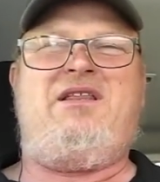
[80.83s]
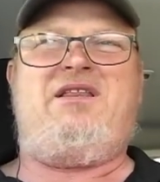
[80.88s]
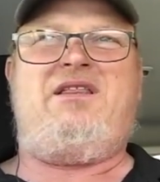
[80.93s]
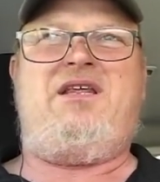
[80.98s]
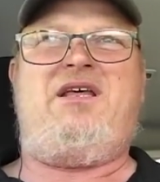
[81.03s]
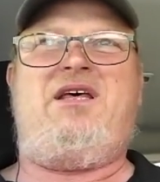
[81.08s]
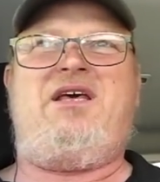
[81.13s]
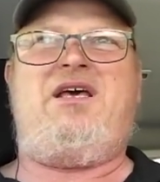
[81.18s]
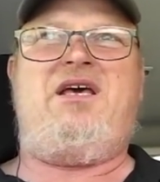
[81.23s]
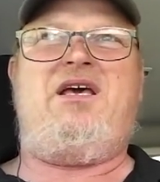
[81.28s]

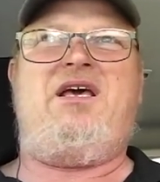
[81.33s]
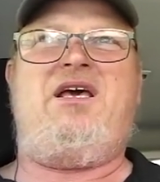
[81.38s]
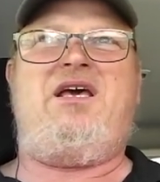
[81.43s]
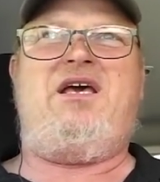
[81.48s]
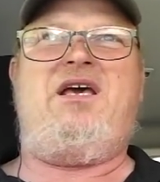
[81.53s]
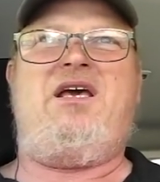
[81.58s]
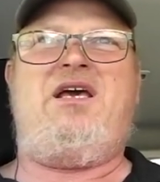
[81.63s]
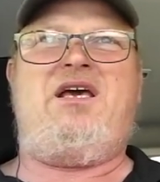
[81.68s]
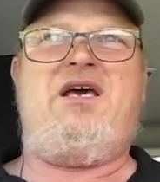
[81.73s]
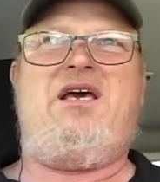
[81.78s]

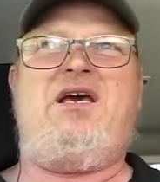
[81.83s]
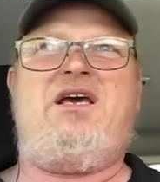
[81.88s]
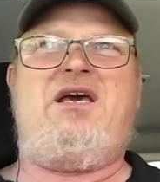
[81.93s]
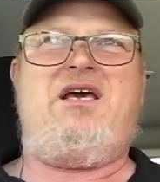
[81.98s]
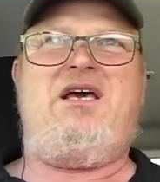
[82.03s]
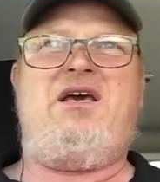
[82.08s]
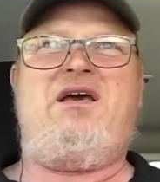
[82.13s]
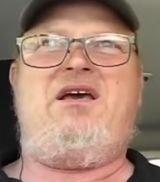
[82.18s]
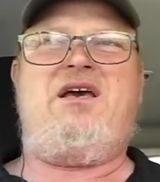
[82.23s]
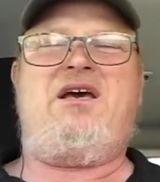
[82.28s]

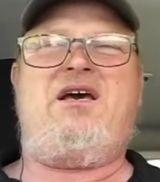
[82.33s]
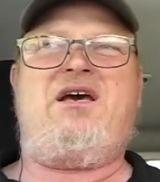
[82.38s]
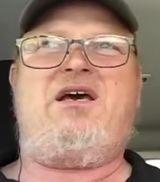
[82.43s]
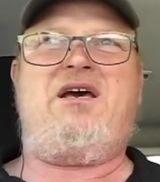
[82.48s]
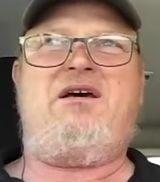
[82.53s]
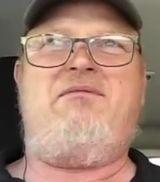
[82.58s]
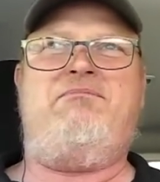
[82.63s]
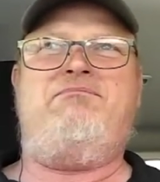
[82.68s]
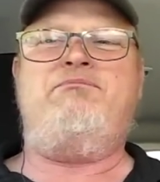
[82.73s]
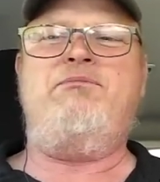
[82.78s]
The
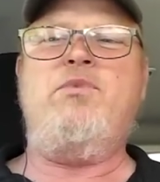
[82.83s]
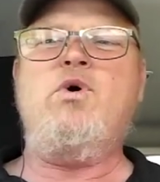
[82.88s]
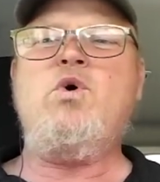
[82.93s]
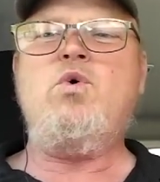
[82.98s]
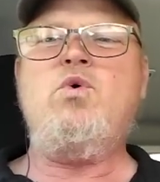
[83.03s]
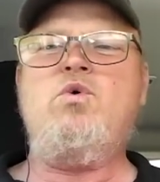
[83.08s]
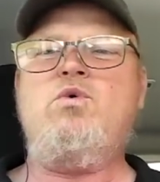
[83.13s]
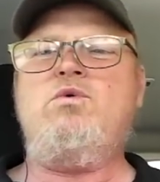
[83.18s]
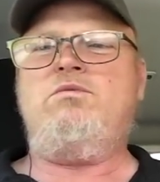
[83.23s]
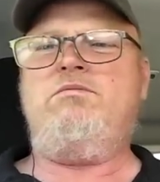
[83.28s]

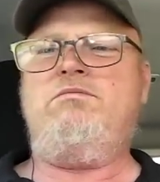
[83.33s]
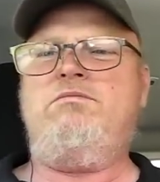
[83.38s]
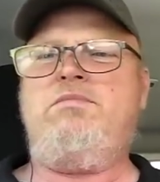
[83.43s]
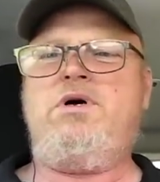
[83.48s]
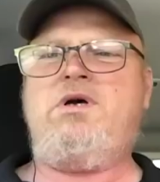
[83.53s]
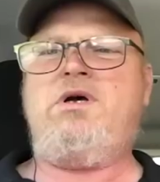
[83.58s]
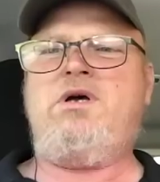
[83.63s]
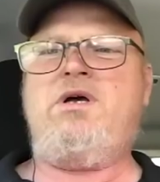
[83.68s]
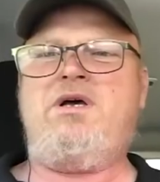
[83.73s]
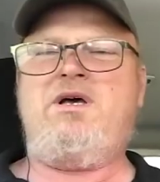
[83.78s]

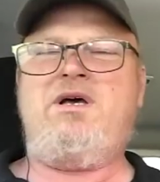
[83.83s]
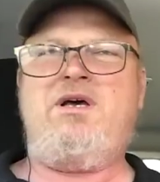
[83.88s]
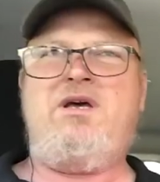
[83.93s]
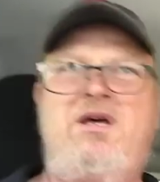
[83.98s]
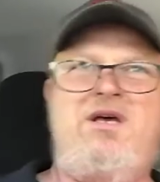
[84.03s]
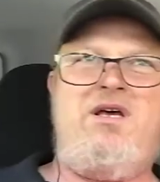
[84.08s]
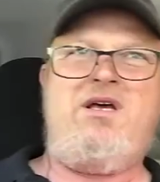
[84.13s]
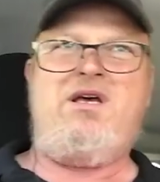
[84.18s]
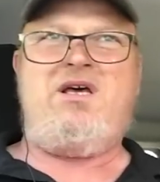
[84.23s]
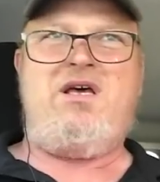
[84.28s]
boom.
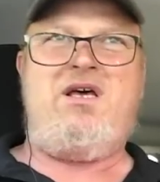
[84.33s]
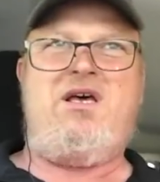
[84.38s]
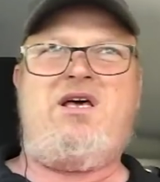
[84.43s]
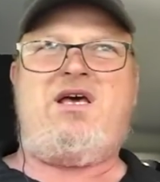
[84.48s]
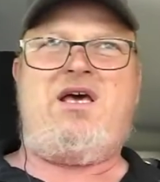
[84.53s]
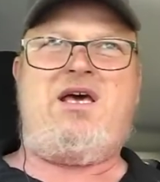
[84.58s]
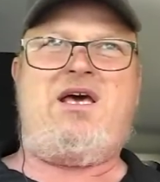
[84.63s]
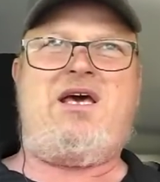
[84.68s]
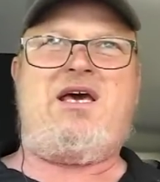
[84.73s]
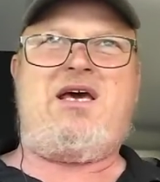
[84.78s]

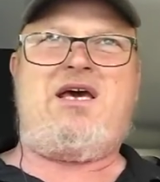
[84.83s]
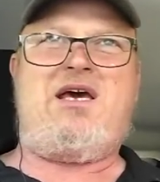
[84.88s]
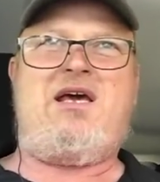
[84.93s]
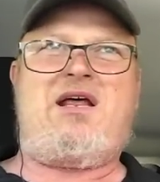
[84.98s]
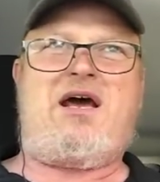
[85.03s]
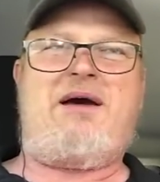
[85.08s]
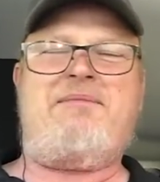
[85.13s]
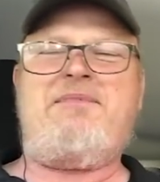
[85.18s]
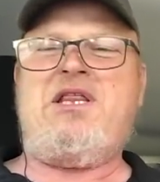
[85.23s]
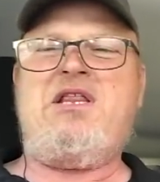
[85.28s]

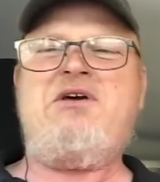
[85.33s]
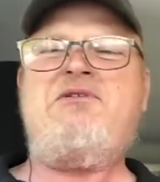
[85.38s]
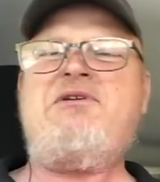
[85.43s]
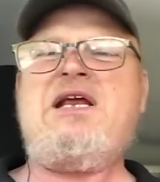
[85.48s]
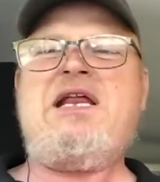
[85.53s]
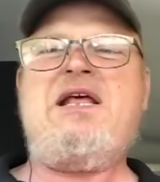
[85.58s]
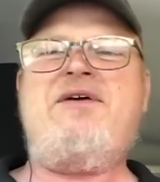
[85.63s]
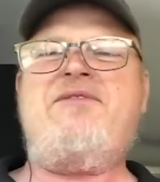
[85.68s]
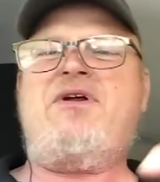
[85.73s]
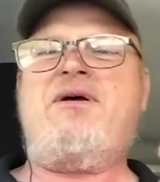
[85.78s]
And there
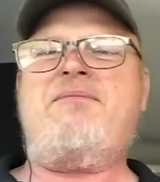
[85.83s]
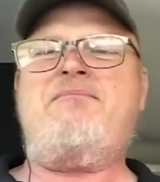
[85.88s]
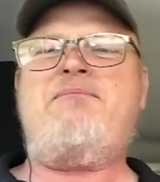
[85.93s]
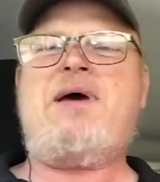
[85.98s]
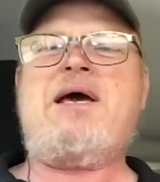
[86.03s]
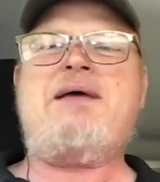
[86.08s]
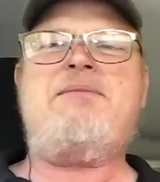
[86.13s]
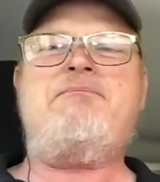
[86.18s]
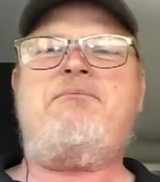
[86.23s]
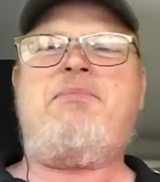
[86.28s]
ain't even a
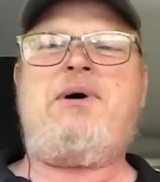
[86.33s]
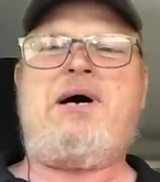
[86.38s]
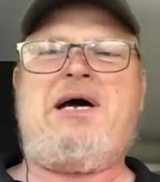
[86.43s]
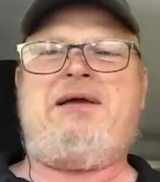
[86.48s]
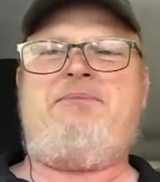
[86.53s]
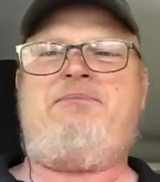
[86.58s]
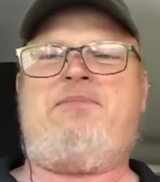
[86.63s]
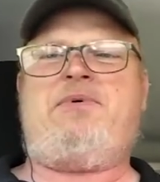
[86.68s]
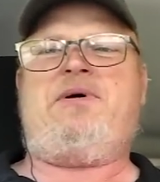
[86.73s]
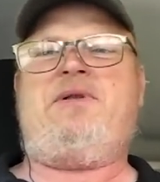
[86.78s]
bent
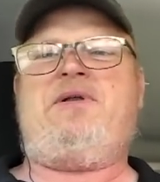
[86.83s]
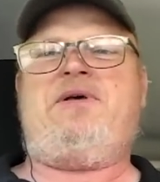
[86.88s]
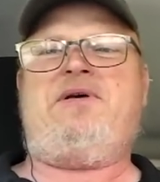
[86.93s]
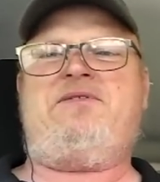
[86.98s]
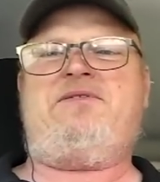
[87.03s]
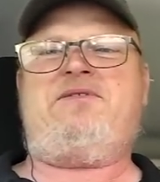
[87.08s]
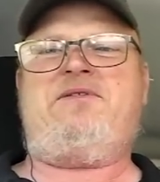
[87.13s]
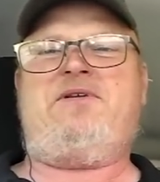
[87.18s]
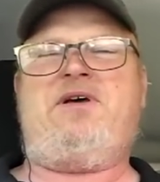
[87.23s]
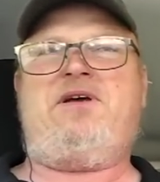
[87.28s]
pipe on
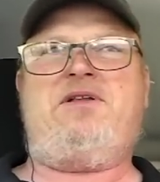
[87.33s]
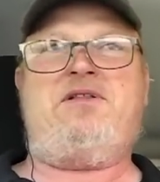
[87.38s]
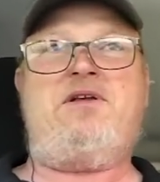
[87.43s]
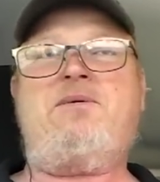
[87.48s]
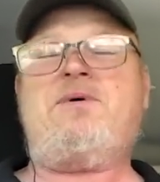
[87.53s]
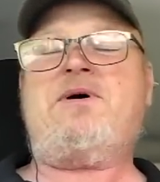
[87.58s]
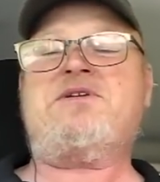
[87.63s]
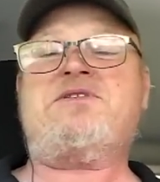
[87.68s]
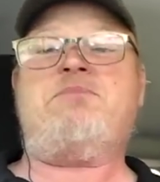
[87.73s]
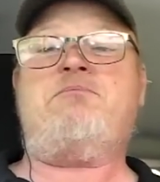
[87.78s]
this thing. There
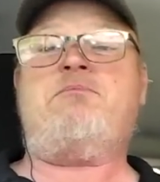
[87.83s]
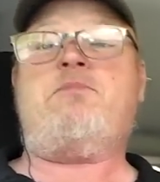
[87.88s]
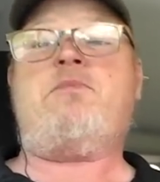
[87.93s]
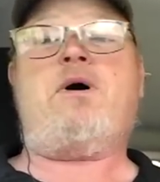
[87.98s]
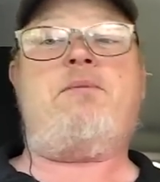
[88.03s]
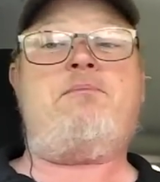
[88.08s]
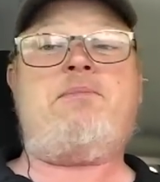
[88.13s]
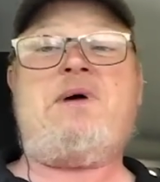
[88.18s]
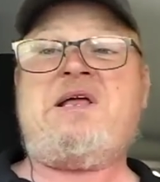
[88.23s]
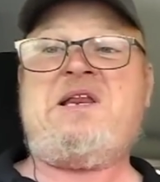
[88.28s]
wasn't
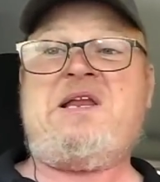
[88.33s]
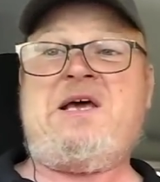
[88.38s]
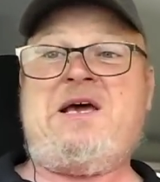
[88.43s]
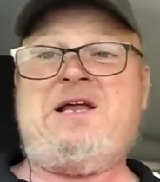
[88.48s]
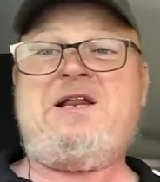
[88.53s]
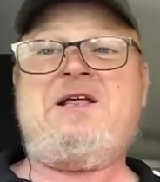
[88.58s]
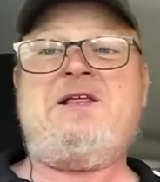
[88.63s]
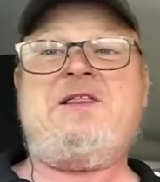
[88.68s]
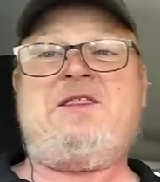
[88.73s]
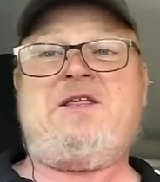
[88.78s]
a bent
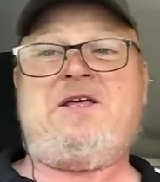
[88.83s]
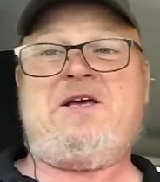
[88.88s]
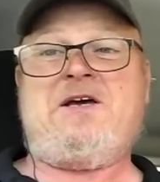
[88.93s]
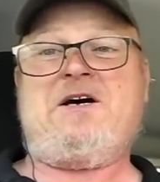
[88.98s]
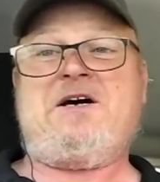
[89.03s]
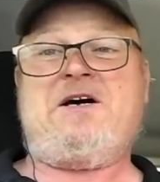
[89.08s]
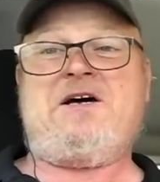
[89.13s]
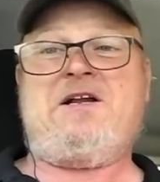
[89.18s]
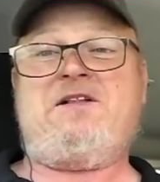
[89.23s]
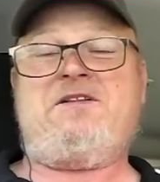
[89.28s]
anything
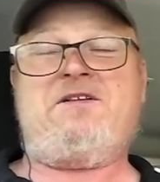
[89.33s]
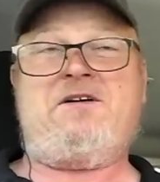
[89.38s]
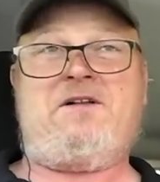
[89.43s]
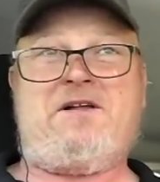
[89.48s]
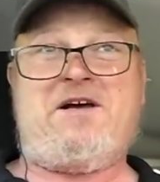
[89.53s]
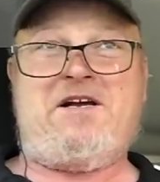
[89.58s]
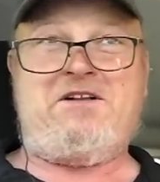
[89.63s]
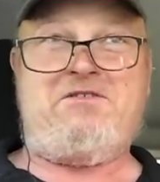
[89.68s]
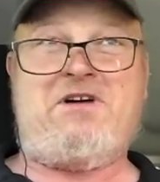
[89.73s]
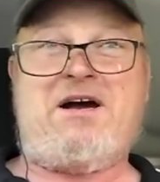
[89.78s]
on it till
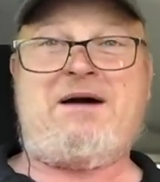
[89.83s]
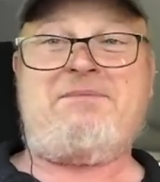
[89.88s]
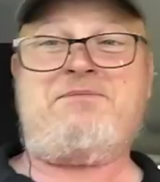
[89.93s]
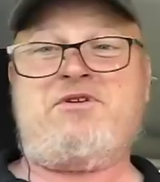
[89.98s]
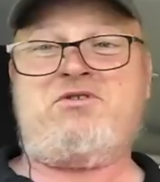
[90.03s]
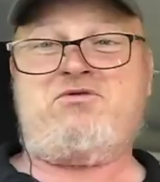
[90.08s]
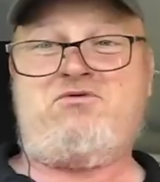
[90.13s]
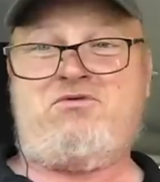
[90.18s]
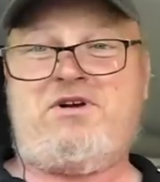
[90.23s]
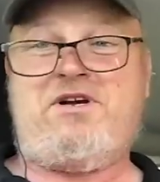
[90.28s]
I dropped
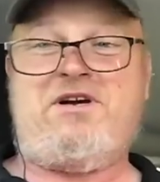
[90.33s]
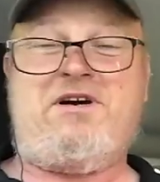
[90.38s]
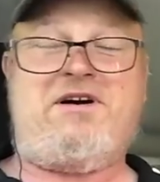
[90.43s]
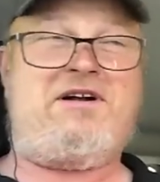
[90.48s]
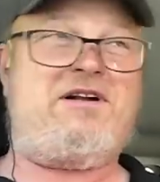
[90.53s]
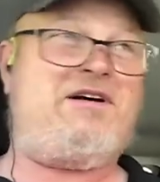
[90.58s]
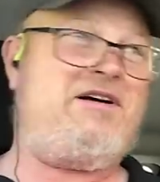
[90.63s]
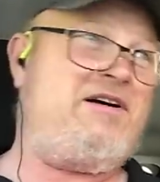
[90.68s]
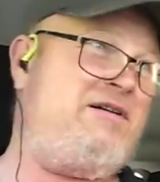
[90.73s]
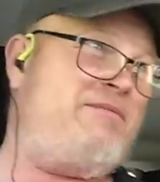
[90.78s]
the tree on
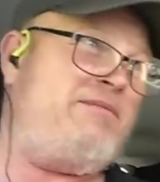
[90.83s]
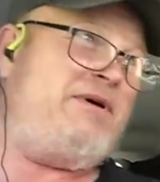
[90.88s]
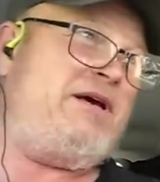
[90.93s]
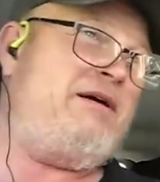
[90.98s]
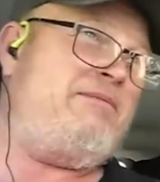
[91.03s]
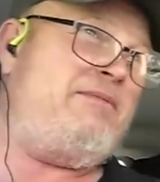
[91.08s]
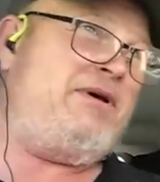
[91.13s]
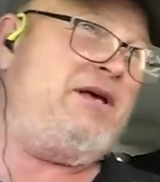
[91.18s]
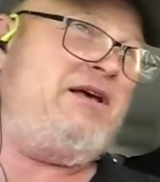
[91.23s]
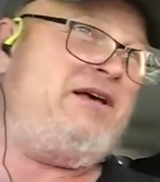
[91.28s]
it, huh,
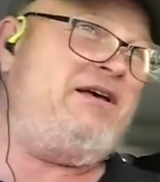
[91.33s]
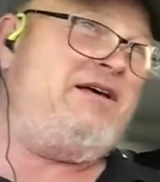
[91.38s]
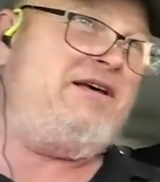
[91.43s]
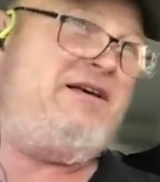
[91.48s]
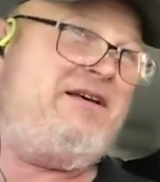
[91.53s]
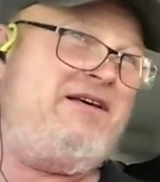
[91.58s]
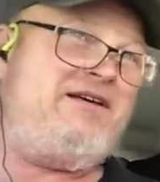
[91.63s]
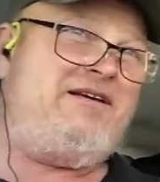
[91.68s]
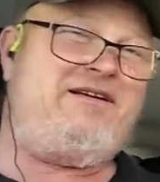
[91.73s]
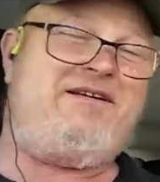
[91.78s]
Mammy?
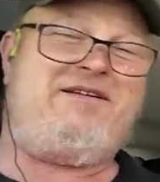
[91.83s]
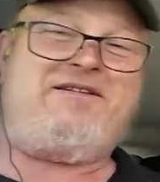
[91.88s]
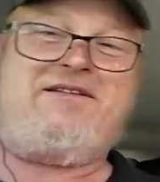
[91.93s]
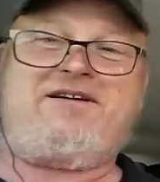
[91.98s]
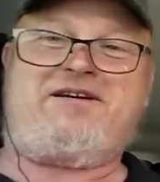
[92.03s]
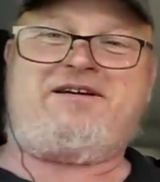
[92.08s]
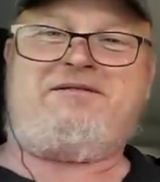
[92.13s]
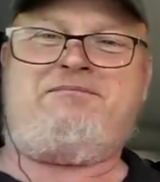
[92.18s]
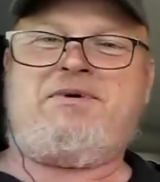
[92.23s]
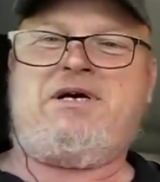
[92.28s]

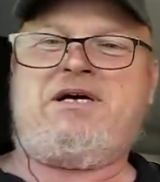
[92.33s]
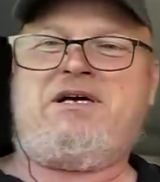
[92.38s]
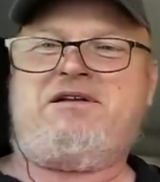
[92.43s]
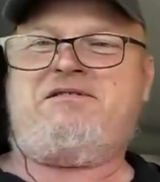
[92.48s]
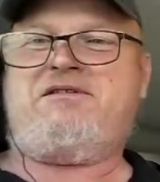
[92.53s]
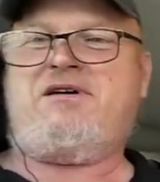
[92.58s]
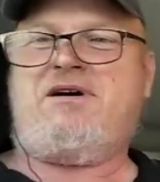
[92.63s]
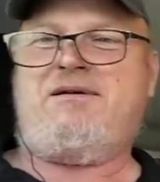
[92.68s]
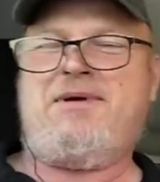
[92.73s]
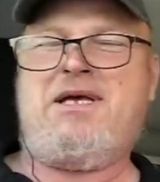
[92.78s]
Like a
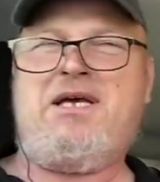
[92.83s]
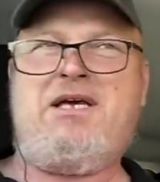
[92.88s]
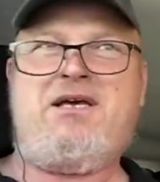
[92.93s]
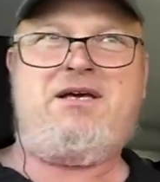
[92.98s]
big dummy.